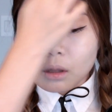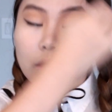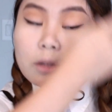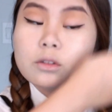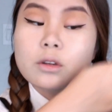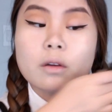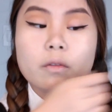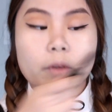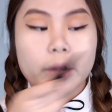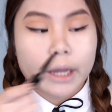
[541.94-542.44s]

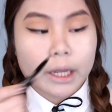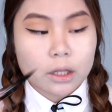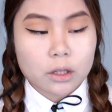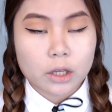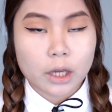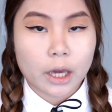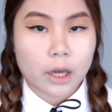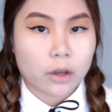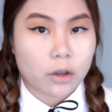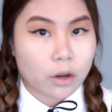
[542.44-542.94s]
Don't forget to
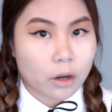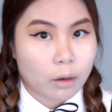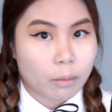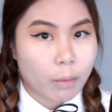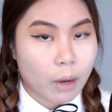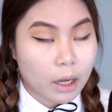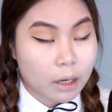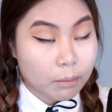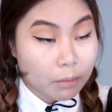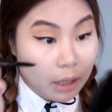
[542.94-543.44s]
get your
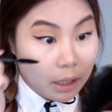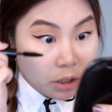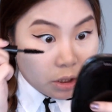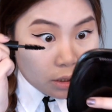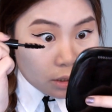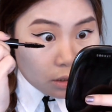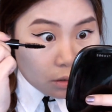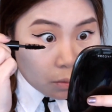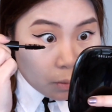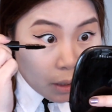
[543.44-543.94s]
bottom
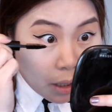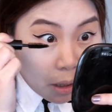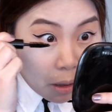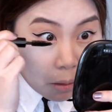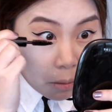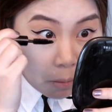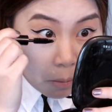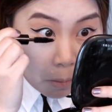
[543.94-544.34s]
lashes as well.